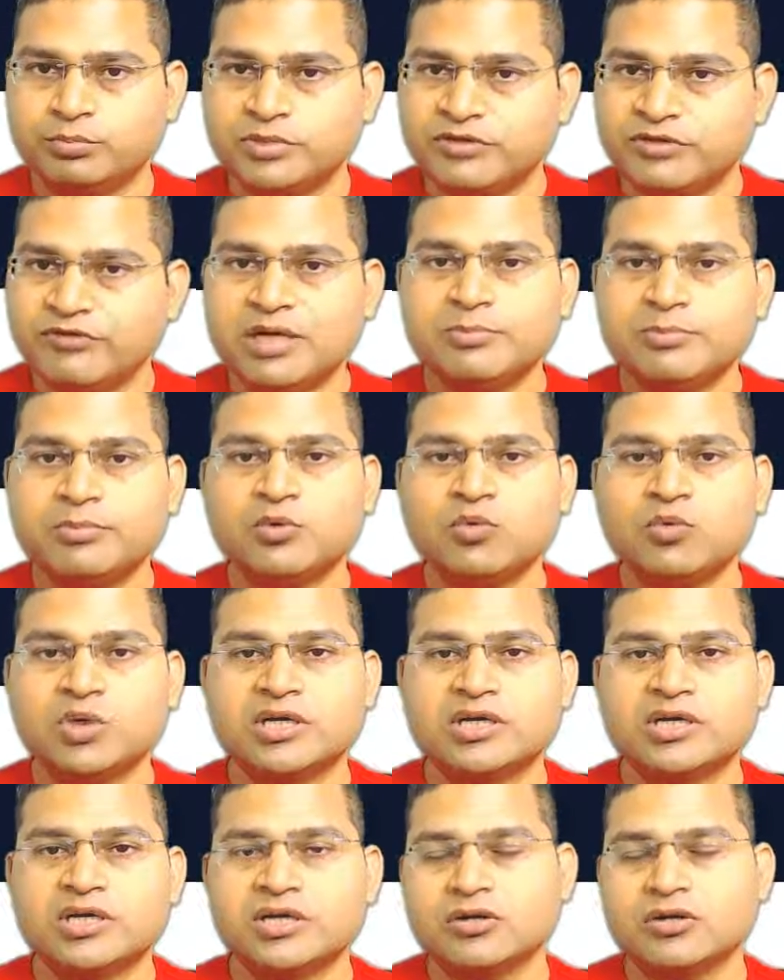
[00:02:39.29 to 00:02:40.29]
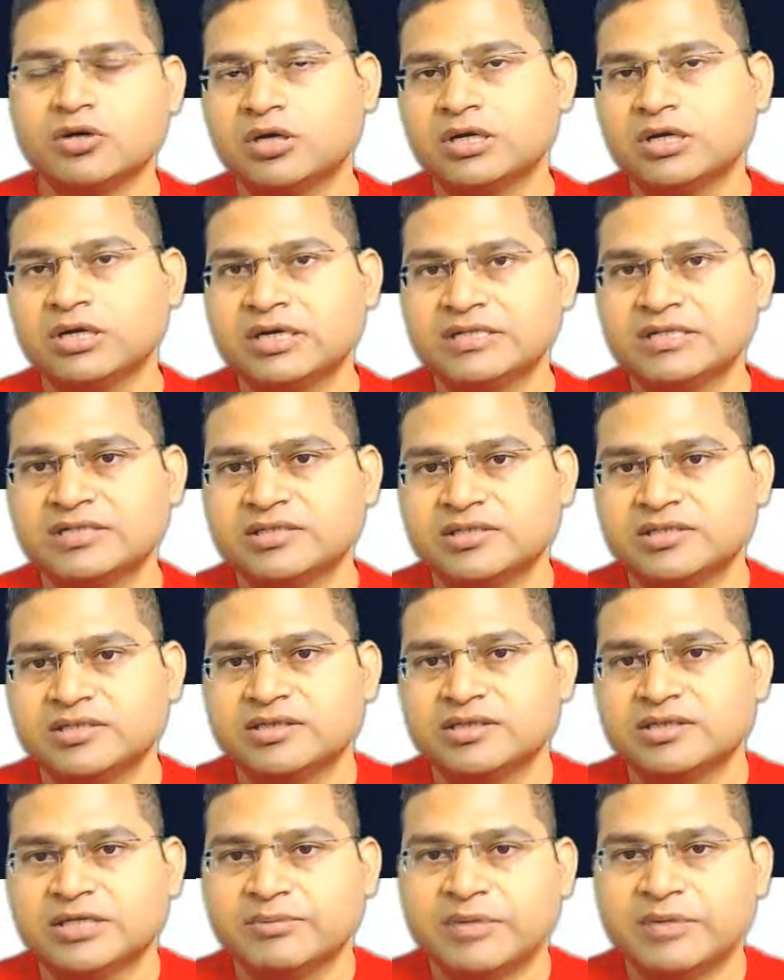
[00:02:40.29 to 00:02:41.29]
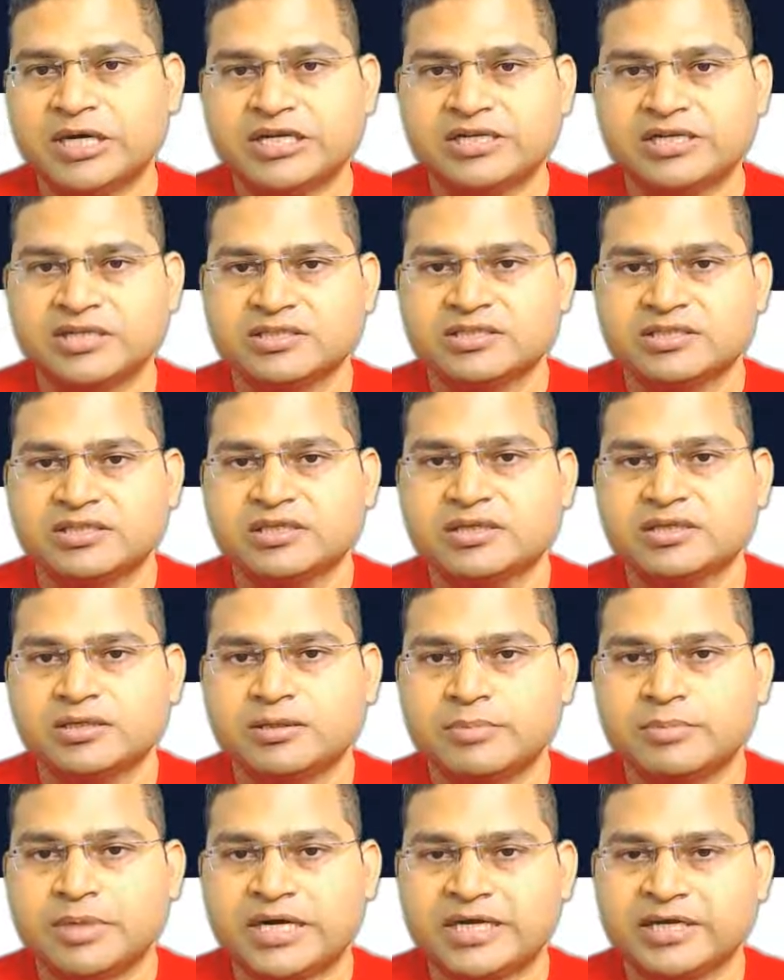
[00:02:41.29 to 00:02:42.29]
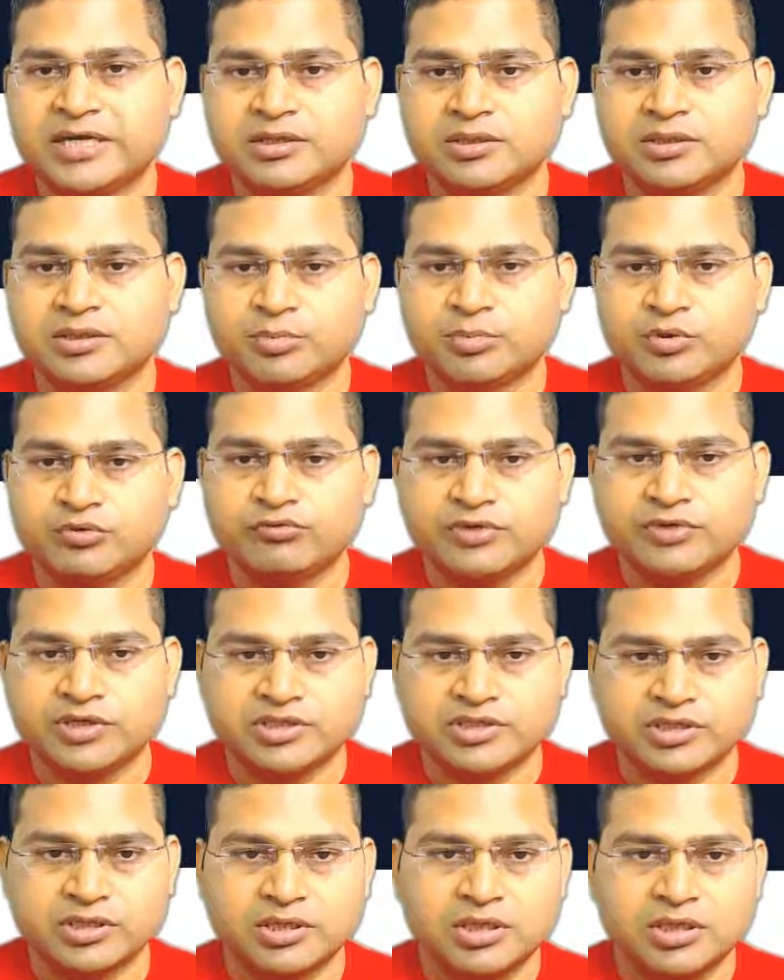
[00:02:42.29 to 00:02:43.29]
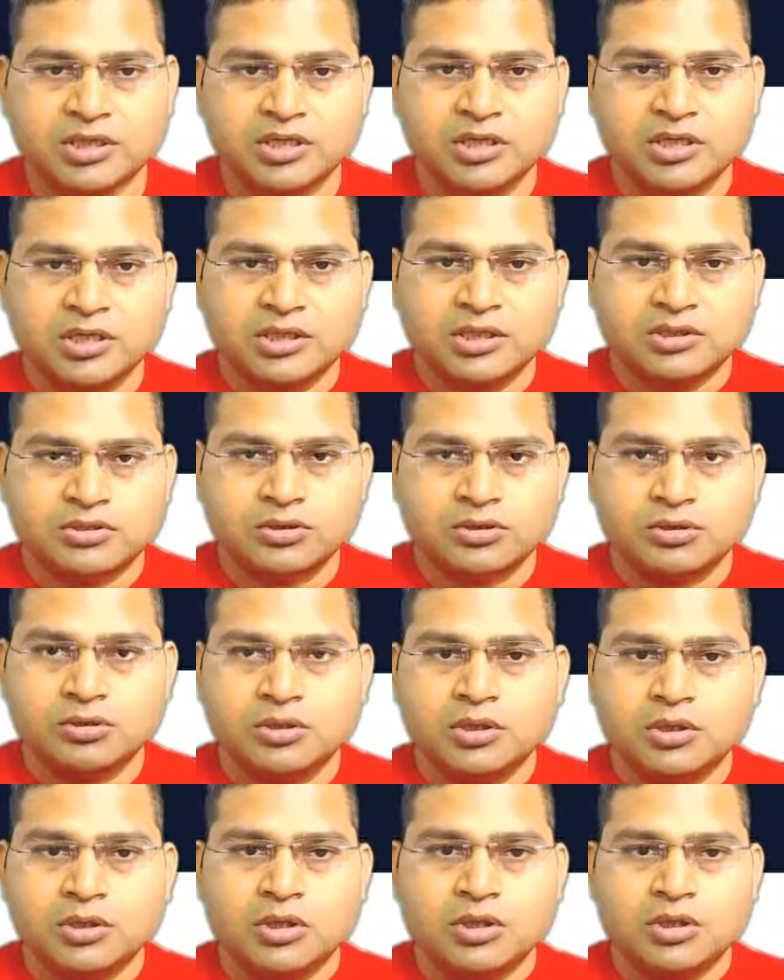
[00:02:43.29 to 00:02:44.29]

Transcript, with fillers: developer working in an organization, they might consider buying the pro version. So